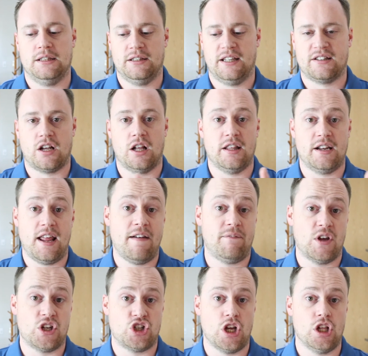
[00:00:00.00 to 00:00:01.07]
let's call it an
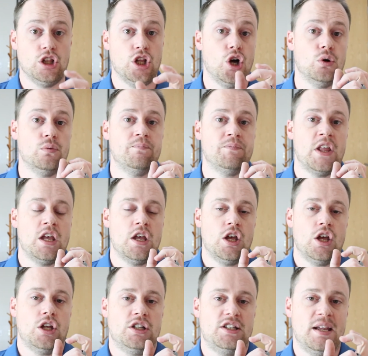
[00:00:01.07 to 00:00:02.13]
FHA loan,
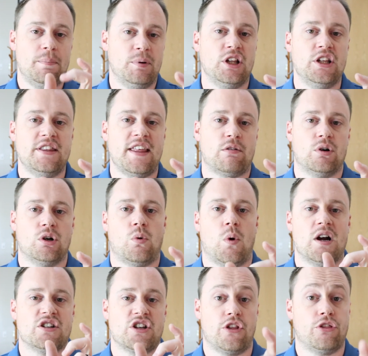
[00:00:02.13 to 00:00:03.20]
typically that
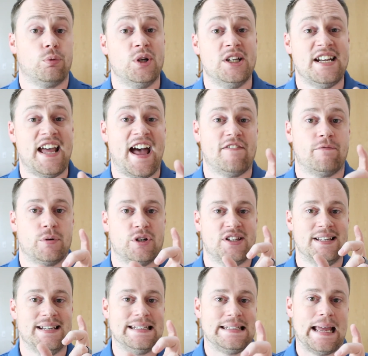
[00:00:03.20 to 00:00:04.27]
requires a
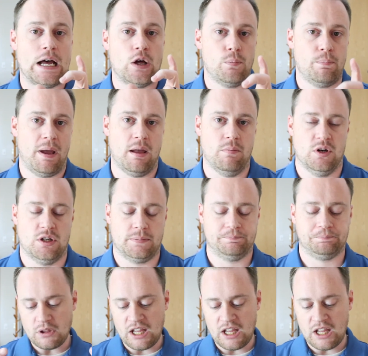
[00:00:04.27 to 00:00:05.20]
3.5% down payment.